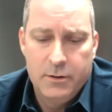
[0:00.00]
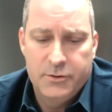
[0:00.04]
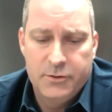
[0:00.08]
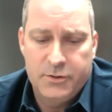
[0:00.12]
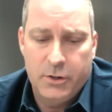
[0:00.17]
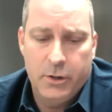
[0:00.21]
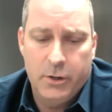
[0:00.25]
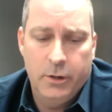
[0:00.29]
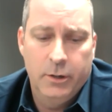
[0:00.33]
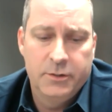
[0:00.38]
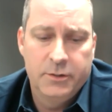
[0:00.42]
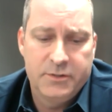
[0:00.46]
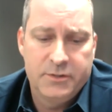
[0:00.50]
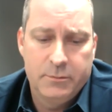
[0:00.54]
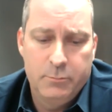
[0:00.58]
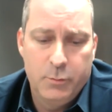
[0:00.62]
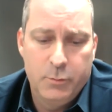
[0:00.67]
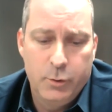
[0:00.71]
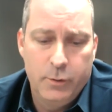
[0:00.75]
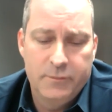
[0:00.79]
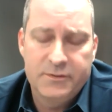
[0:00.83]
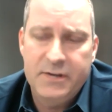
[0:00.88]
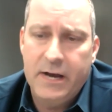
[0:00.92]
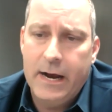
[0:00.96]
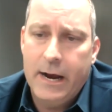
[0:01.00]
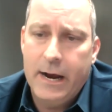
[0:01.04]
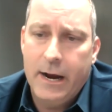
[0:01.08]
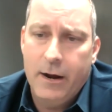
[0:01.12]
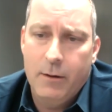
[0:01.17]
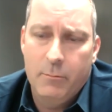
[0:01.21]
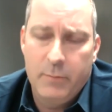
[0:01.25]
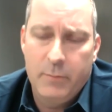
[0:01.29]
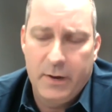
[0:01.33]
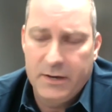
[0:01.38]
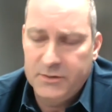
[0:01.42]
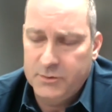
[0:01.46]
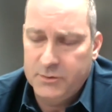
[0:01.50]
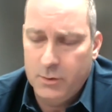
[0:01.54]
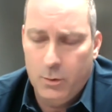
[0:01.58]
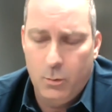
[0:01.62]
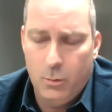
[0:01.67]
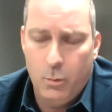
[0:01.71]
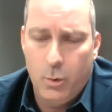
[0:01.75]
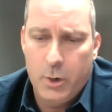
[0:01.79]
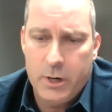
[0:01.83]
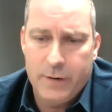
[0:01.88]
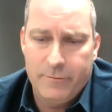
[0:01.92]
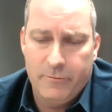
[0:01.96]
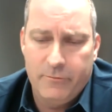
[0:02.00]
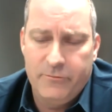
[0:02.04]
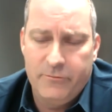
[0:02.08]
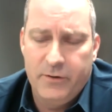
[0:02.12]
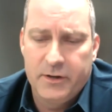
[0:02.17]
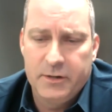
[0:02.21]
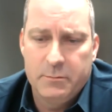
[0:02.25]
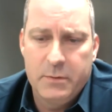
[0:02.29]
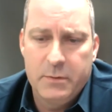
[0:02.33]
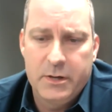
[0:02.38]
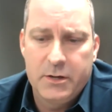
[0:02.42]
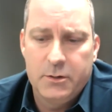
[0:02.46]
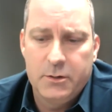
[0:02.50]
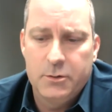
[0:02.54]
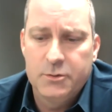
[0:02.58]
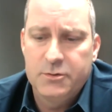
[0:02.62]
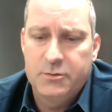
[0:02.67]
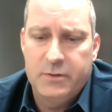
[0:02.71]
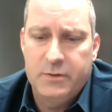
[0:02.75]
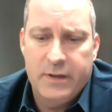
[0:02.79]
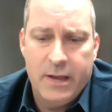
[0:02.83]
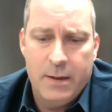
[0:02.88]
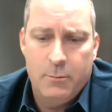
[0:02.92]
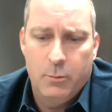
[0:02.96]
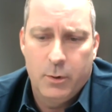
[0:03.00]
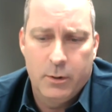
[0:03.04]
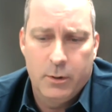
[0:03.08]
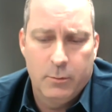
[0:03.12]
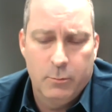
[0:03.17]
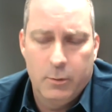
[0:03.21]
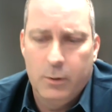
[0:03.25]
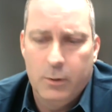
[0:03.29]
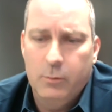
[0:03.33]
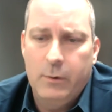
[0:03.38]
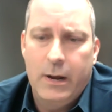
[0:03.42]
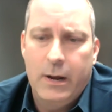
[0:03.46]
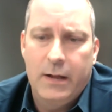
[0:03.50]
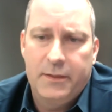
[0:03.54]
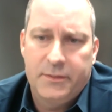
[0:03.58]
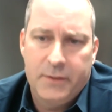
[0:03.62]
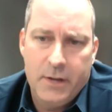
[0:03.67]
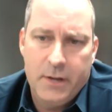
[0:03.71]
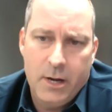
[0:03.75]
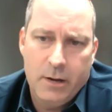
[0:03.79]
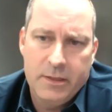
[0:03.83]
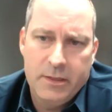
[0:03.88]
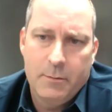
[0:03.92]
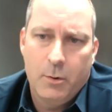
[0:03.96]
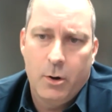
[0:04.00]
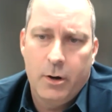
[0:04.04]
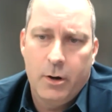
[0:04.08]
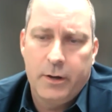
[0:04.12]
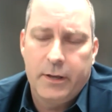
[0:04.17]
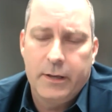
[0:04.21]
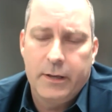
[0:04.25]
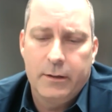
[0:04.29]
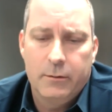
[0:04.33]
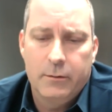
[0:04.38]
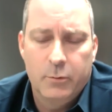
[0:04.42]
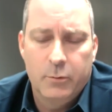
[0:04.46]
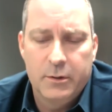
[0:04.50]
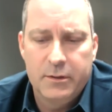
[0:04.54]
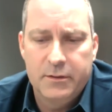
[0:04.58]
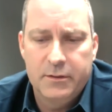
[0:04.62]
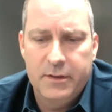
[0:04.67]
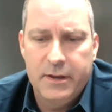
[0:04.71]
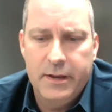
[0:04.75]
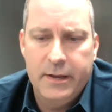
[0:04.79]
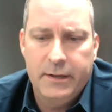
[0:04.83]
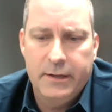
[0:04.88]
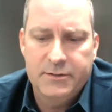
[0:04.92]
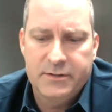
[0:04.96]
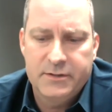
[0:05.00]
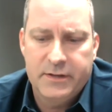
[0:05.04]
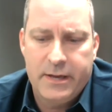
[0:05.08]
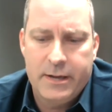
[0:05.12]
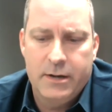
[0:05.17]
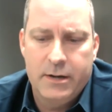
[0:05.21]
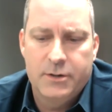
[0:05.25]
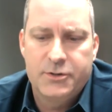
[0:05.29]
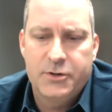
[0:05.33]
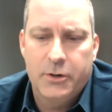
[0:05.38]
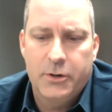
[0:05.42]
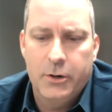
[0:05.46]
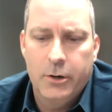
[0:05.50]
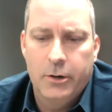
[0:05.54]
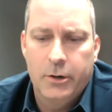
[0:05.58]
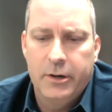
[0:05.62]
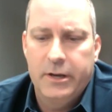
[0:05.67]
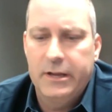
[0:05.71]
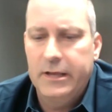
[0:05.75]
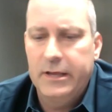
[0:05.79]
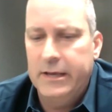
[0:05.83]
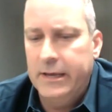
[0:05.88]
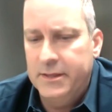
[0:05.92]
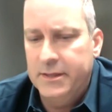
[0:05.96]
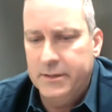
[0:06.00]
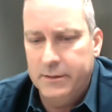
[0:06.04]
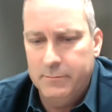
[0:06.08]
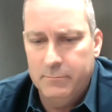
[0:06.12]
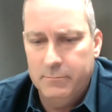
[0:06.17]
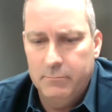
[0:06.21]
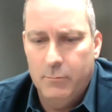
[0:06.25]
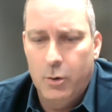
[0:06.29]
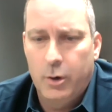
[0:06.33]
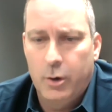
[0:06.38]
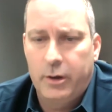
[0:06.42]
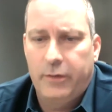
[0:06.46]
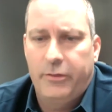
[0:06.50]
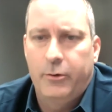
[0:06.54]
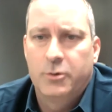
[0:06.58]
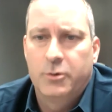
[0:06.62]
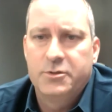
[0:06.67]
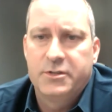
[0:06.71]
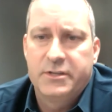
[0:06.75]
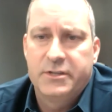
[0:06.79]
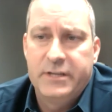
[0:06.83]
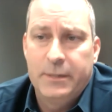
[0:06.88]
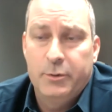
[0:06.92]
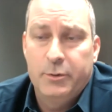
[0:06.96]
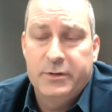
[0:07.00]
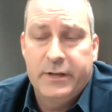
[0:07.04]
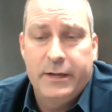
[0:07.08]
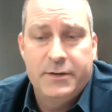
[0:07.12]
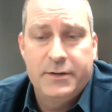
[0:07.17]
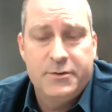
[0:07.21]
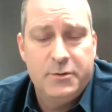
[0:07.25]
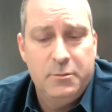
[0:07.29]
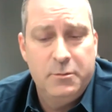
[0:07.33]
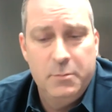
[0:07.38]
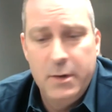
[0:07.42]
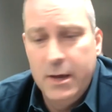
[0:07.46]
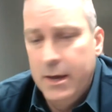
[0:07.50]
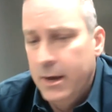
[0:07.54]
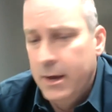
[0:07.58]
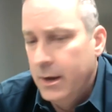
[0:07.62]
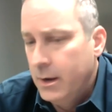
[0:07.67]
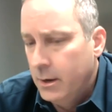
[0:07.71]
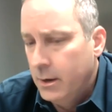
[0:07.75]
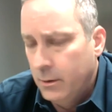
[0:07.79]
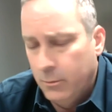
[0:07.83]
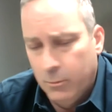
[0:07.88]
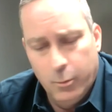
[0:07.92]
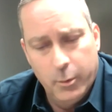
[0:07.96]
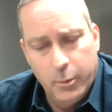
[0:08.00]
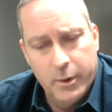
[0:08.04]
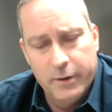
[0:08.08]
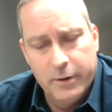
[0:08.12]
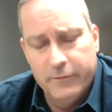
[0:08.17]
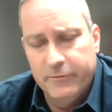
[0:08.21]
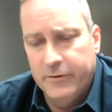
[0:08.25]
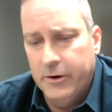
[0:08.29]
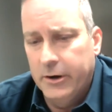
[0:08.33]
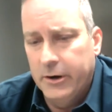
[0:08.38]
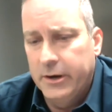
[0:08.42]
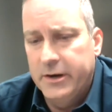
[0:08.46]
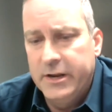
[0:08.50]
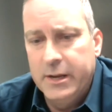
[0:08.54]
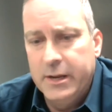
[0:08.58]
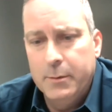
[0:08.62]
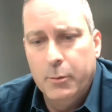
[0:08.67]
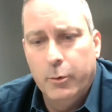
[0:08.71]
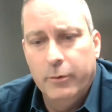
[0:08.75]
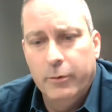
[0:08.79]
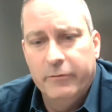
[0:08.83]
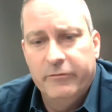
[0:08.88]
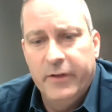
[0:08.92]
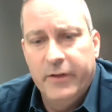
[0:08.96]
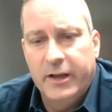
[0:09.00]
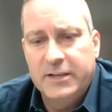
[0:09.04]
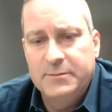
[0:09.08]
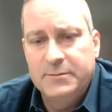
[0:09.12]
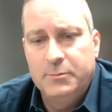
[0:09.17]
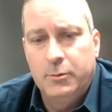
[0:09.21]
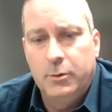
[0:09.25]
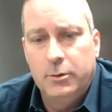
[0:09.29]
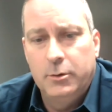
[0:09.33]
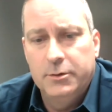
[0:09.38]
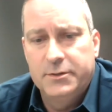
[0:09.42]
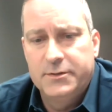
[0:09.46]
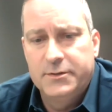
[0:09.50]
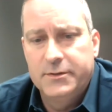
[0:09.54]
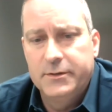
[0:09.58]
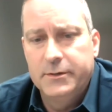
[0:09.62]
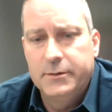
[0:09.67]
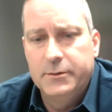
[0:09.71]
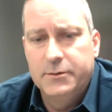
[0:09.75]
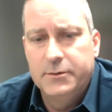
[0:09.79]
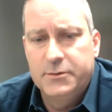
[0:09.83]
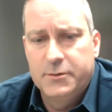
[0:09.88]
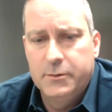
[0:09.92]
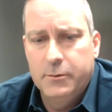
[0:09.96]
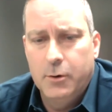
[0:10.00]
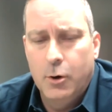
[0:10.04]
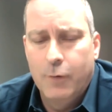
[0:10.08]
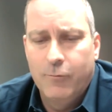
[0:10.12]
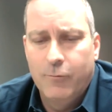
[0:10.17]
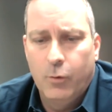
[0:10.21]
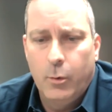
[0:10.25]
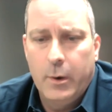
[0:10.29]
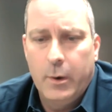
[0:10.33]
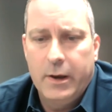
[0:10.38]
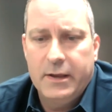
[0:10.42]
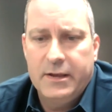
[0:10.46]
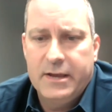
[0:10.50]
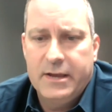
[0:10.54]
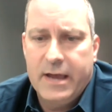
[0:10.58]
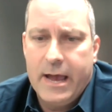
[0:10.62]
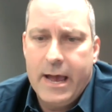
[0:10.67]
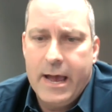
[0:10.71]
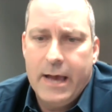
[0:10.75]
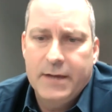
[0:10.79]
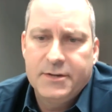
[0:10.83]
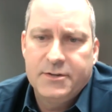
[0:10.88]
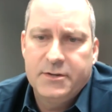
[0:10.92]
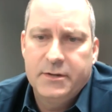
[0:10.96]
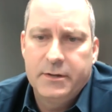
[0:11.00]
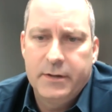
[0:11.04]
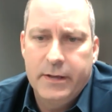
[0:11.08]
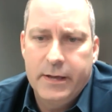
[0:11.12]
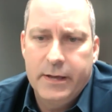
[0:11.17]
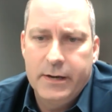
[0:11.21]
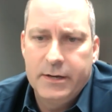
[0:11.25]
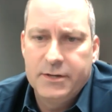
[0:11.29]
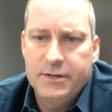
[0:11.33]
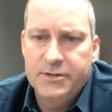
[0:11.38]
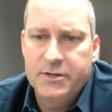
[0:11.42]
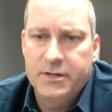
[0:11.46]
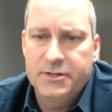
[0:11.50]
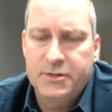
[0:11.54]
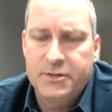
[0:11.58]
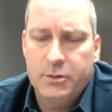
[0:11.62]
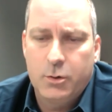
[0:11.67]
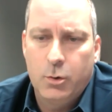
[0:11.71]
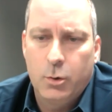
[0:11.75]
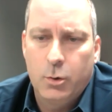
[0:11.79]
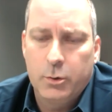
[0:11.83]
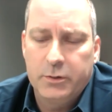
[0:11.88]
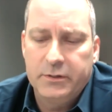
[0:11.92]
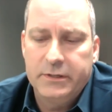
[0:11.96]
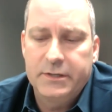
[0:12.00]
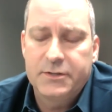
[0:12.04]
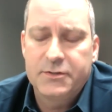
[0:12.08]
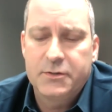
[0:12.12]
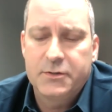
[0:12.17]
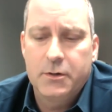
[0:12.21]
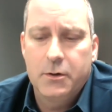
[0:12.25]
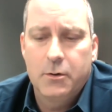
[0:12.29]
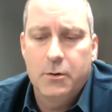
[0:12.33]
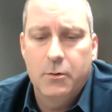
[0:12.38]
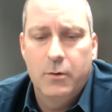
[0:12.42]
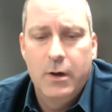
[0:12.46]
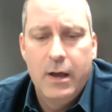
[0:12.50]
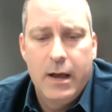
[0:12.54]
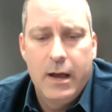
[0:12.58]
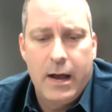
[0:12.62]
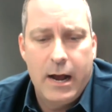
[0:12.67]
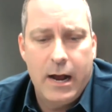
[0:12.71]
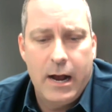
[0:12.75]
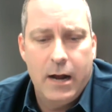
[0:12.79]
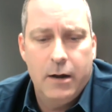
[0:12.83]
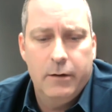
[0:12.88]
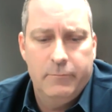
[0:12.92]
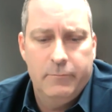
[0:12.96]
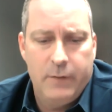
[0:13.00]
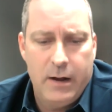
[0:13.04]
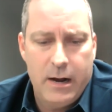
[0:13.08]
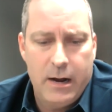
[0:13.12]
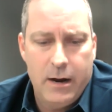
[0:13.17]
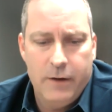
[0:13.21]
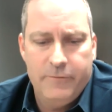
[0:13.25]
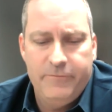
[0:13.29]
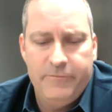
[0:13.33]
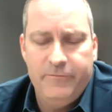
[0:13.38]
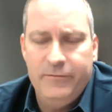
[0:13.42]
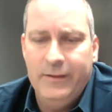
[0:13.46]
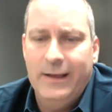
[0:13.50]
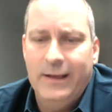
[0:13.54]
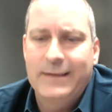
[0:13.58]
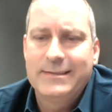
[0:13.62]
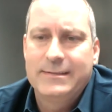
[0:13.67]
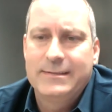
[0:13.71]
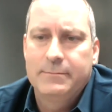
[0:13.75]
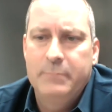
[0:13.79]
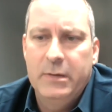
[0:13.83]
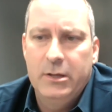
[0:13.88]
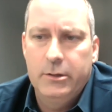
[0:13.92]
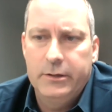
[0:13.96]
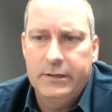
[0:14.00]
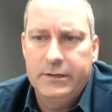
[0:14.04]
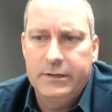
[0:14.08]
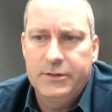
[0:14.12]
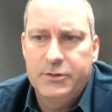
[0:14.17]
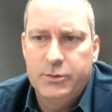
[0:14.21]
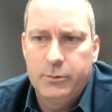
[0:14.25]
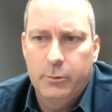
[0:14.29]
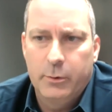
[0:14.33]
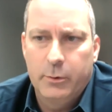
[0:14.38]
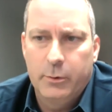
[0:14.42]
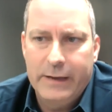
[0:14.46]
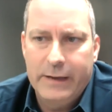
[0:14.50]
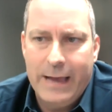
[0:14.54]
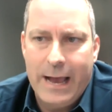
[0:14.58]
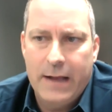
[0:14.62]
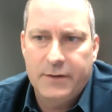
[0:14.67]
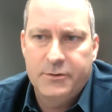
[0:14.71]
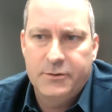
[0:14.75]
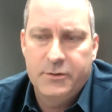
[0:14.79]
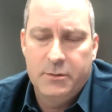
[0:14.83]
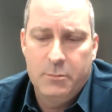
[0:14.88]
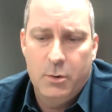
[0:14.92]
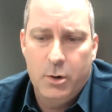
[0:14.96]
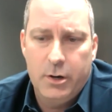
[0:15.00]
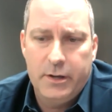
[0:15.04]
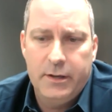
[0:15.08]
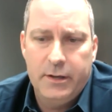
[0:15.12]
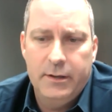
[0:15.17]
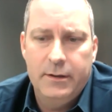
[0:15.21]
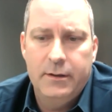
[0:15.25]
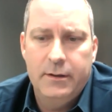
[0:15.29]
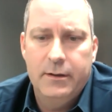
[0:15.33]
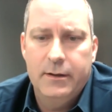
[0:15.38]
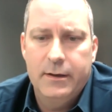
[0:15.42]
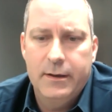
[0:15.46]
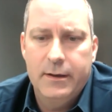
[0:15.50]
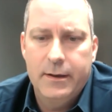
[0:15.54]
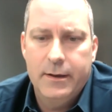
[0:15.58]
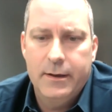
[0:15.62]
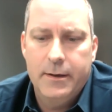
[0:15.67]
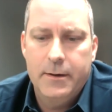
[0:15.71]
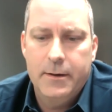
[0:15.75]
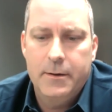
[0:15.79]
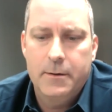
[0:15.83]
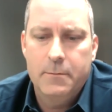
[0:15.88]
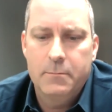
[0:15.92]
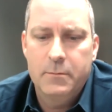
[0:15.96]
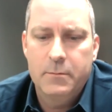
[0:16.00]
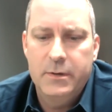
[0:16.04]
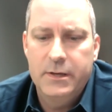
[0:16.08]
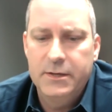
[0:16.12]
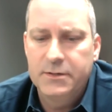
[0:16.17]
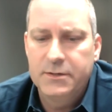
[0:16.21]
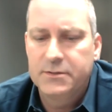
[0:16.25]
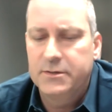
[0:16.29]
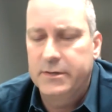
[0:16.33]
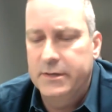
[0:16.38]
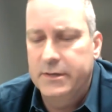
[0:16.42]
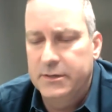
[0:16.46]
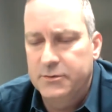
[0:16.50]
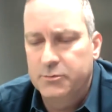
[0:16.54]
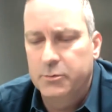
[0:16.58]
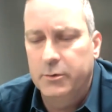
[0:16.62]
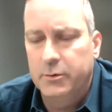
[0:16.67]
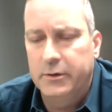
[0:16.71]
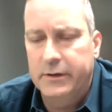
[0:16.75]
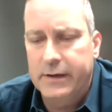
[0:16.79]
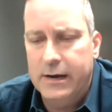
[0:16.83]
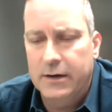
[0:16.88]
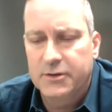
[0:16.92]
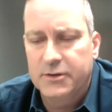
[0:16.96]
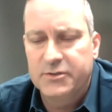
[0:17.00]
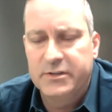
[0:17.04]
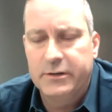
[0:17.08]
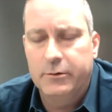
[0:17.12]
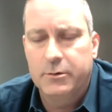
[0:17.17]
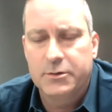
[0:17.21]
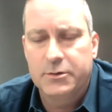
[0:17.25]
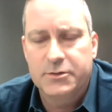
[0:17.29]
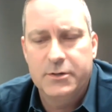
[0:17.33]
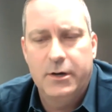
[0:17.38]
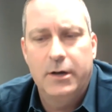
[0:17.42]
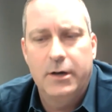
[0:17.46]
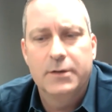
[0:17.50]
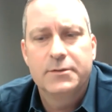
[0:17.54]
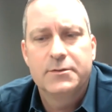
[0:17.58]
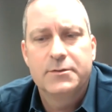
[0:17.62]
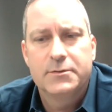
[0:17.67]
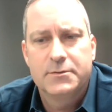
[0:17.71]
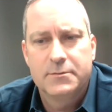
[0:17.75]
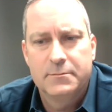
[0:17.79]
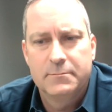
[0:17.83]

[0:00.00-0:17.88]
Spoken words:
turns and moves higher based on whatever fundamentals, yeah, we're right there in the market. When things have kind of turned, and again, the market throws a temper tantrum, we're very nimble and flexible to overweight cash and adjust accordingly. So our flexibility to react to the market is really our secret sauce.